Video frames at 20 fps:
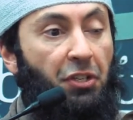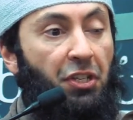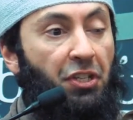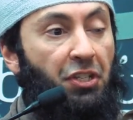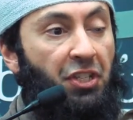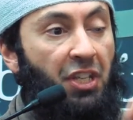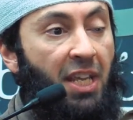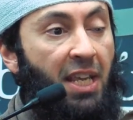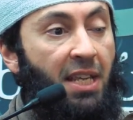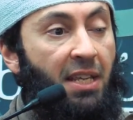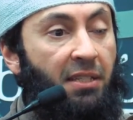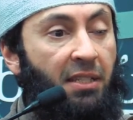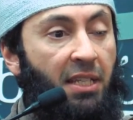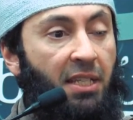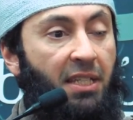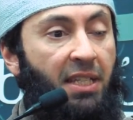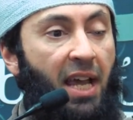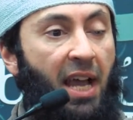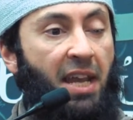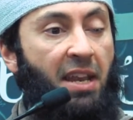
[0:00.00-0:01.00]

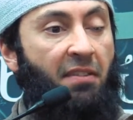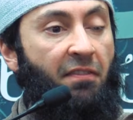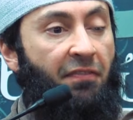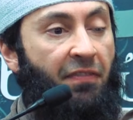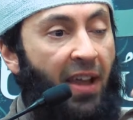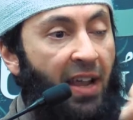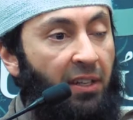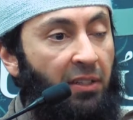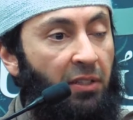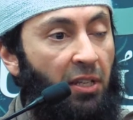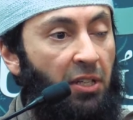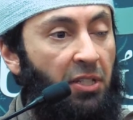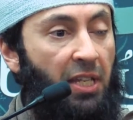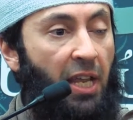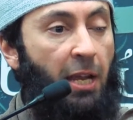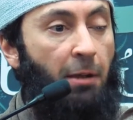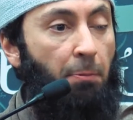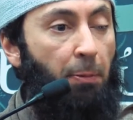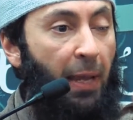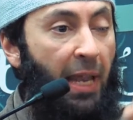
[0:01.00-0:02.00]
diseases that infect us
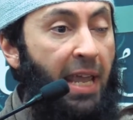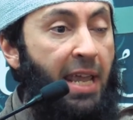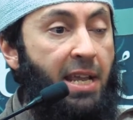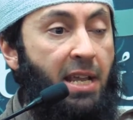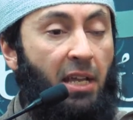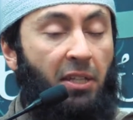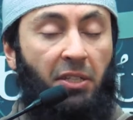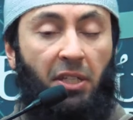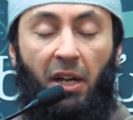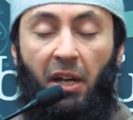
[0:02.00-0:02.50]
and plague us